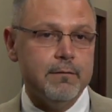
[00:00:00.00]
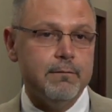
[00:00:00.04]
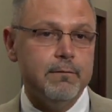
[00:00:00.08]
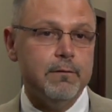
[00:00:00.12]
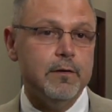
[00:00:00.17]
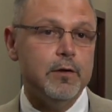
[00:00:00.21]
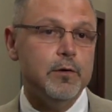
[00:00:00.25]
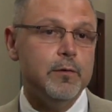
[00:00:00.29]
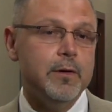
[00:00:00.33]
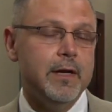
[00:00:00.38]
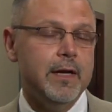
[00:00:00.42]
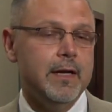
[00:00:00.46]

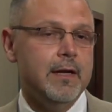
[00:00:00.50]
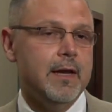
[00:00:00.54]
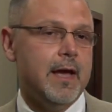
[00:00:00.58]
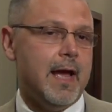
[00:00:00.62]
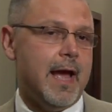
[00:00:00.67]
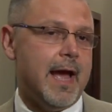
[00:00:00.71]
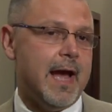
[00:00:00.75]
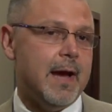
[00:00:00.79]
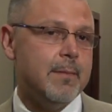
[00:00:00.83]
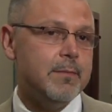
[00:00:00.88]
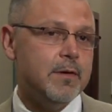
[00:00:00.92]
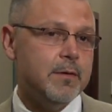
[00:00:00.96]
fluid in the
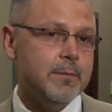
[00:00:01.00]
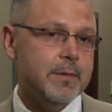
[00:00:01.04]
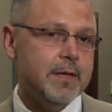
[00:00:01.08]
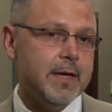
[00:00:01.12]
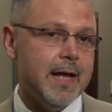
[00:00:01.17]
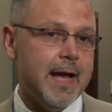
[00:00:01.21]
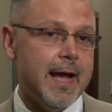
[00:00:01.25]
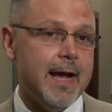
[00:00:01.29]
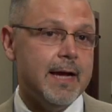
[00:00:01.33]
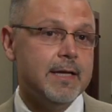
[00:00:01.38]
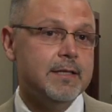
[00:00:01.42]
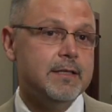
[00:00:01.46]

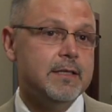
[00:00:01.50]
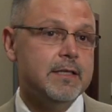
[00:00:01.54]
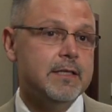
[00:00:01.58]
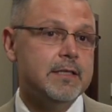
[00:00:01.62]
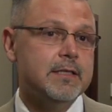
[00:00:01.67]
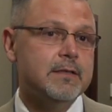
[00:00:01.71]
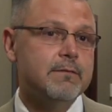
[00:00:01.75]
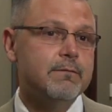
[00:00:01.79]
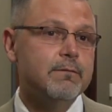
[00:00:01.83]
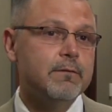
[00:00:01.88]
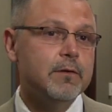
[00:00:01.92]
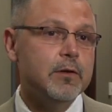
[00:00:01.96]
abdomen,
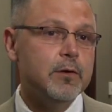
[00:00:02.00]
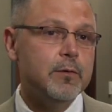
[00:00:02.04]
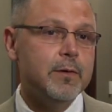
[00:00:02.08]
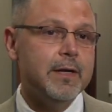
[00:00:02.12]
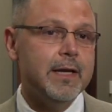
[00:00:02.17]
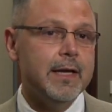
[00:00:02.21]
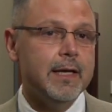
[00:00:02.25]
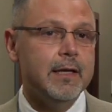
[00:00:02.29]
excess fluid